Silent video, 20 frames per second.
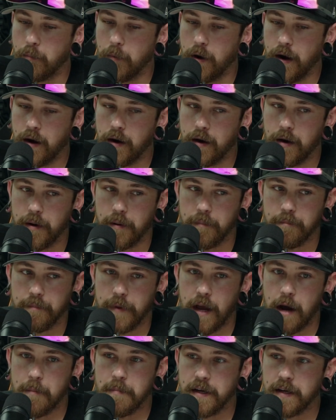
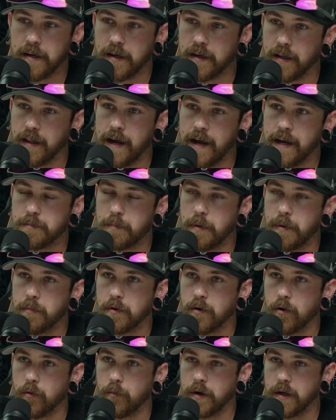I mean, glass,
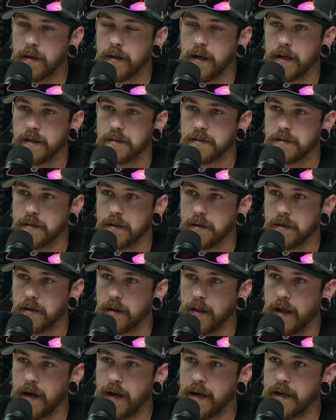people don't realize
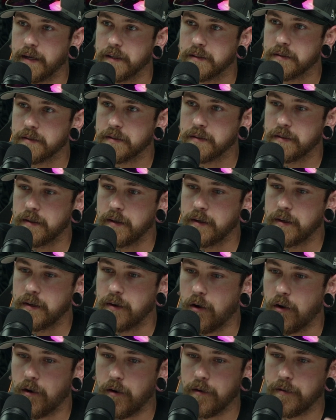that glass,
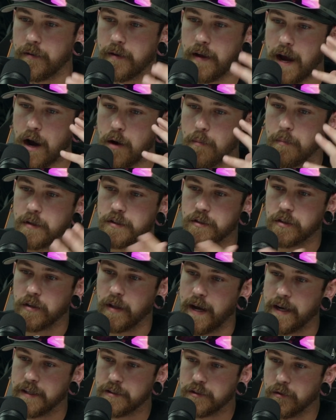how much
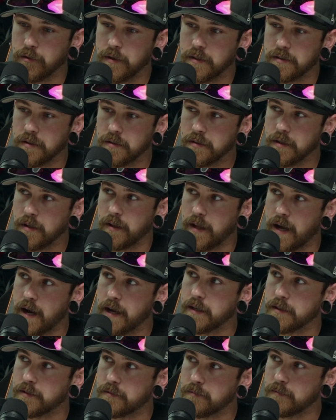glass there is. There's a
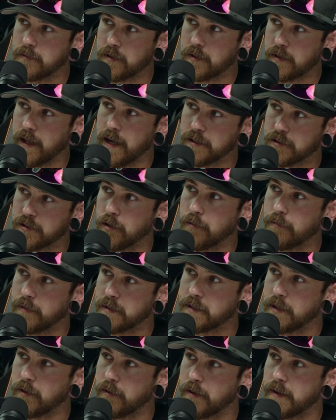lot of glass
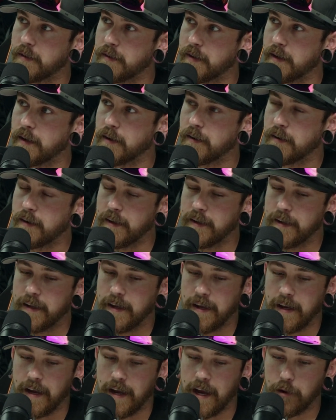surface area in there.
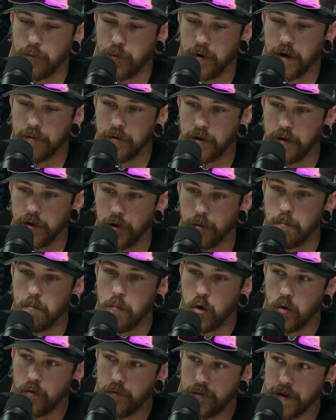And whenever you're
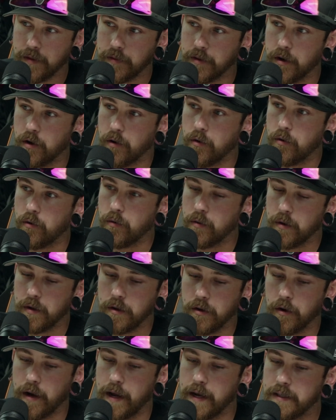moving, though,
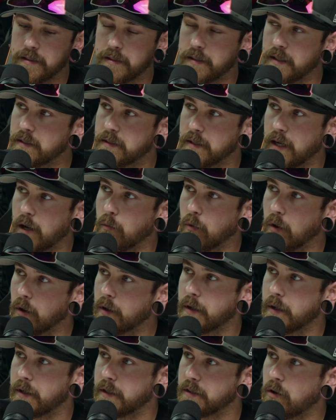your AC is not
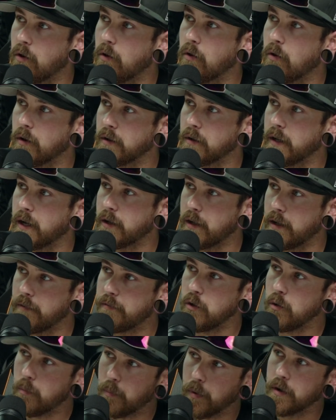working as hard. Like
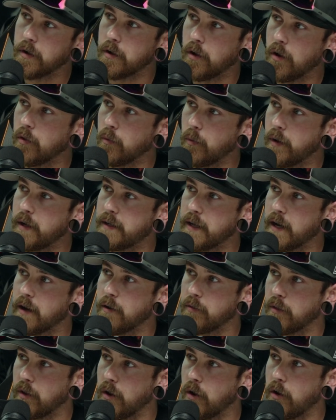if you put it all the way
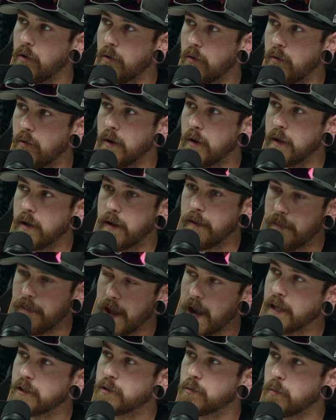down low,
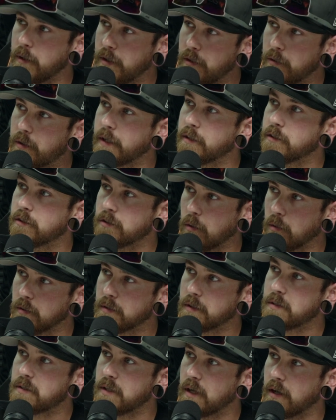that's when you can
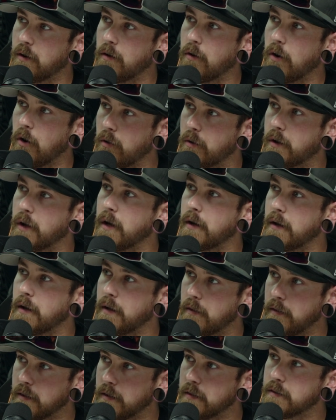start to tell,
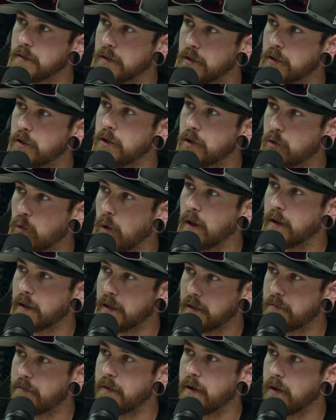okay, this is a good quality film. Once you start
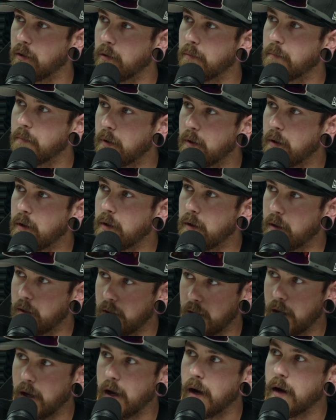moving, it's going to cool off
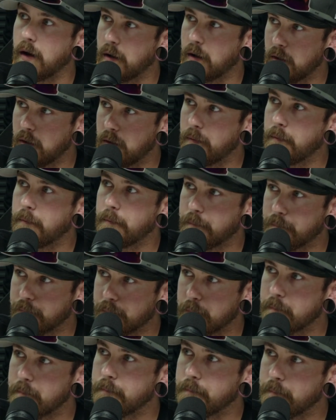faster. Yeah. Like you can
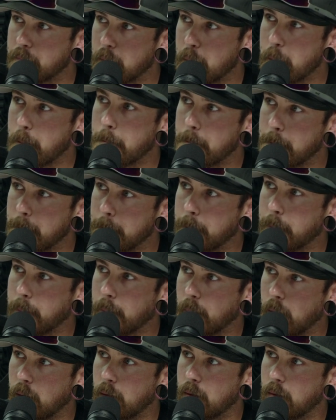say, okay, I used to
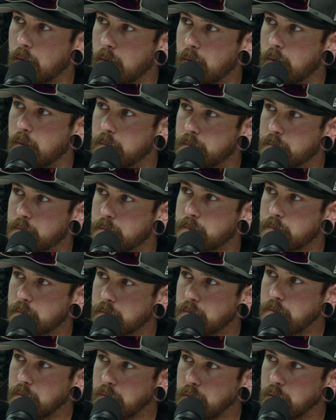be able to have to go 2
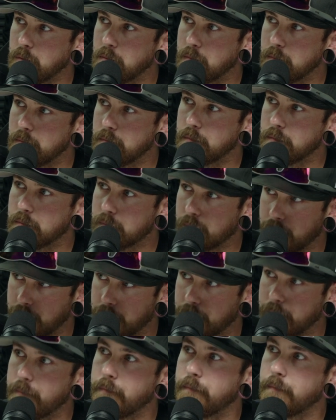stoplights down
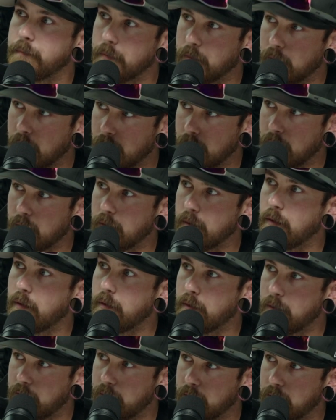before my
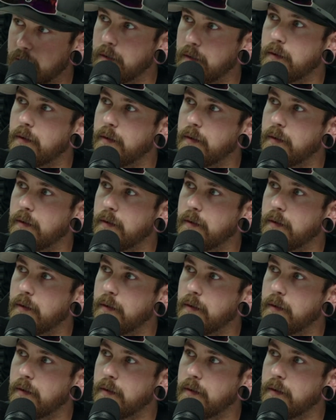car was cool.